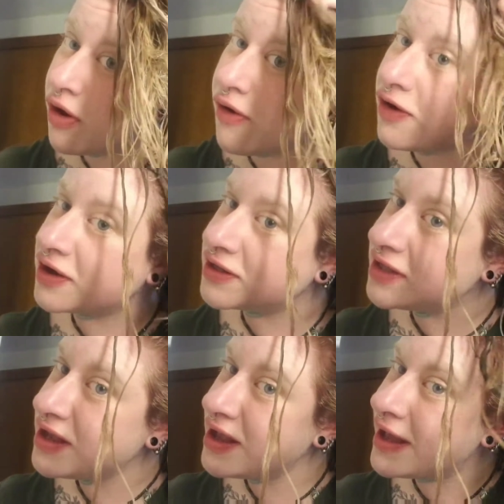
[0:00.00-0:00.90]
Oh
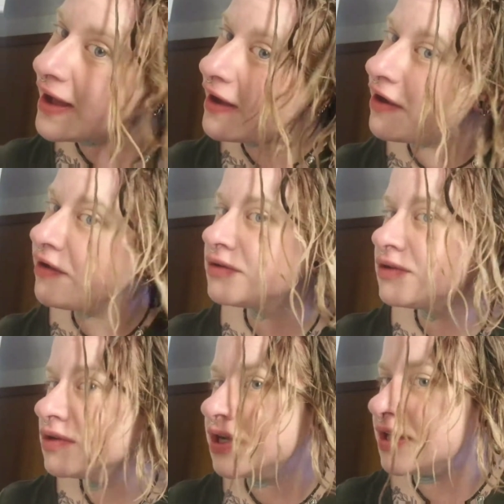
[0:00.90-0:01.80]
yeah,
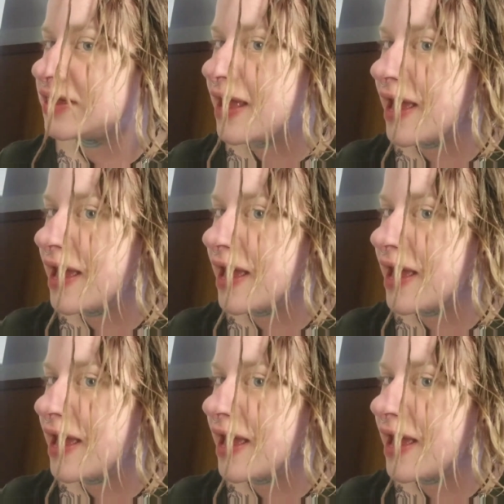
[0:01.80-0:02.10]
look at